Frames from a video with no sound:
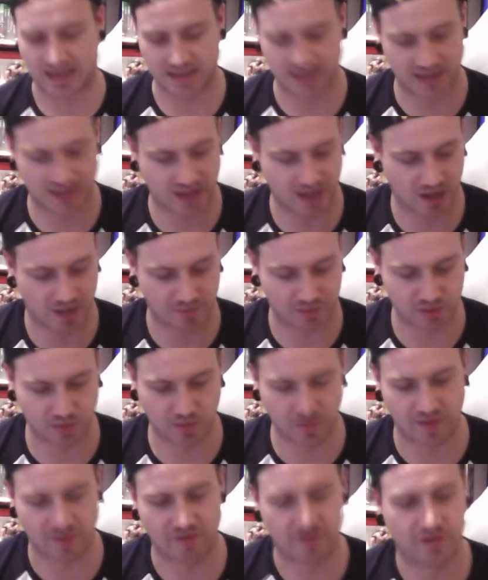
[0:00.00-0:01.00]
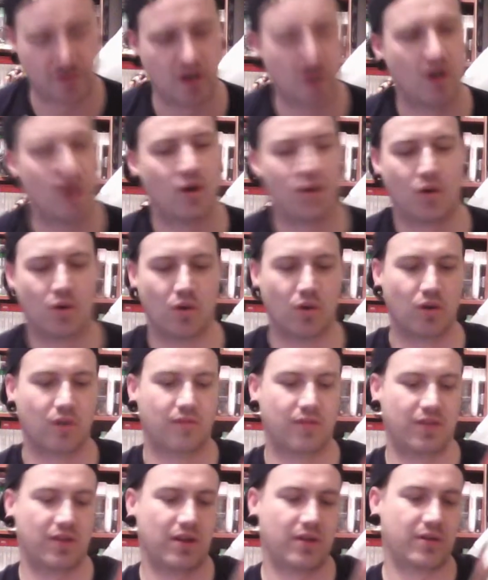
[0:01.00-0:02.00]
it comes with all
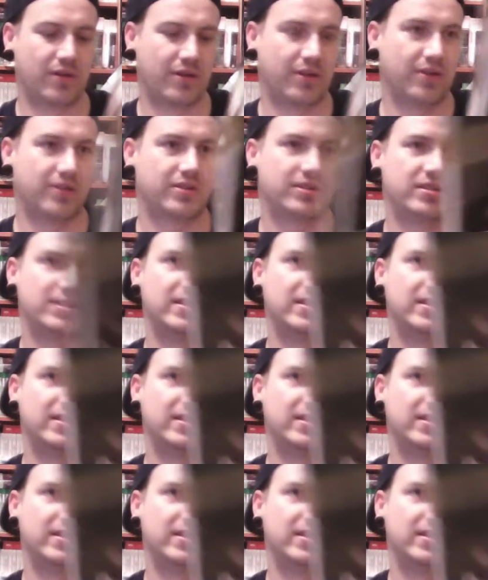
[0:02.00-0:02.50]
of the Locusts